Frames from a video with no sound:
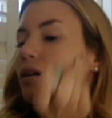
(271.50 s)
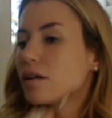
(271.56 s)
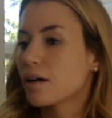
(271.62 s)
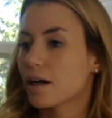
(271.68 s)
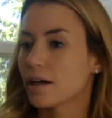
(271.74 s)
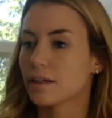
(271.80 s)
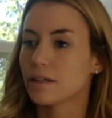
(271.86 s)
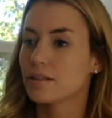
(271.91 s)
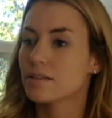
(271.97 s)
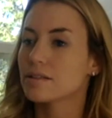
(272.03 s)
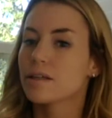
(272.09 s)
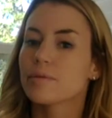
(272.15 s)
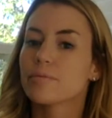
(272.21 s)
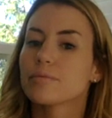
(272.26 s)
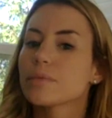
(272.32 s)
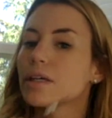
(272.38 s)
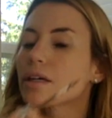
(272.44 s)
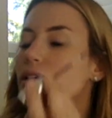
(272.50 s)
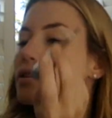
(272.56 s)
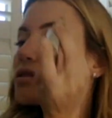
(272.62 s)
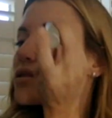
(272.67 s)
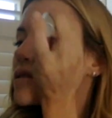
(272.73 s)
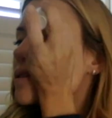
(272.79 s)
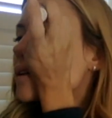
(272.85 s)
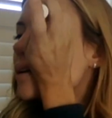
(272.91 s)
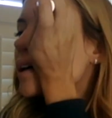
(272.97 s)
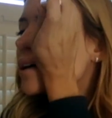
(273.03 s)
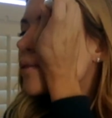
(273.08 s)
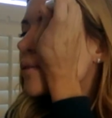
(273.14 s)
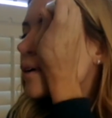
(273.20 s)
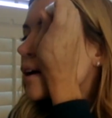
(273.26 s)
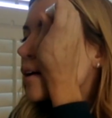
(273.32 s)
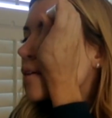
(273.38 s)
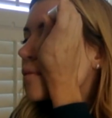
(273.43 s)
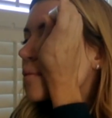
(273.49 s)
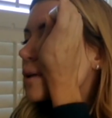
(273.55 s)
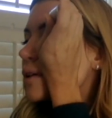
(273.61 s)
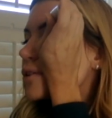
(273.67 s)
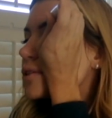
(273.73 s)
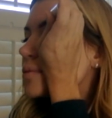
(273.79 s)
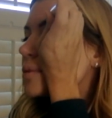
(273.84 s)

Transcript: I need some because I don't have much to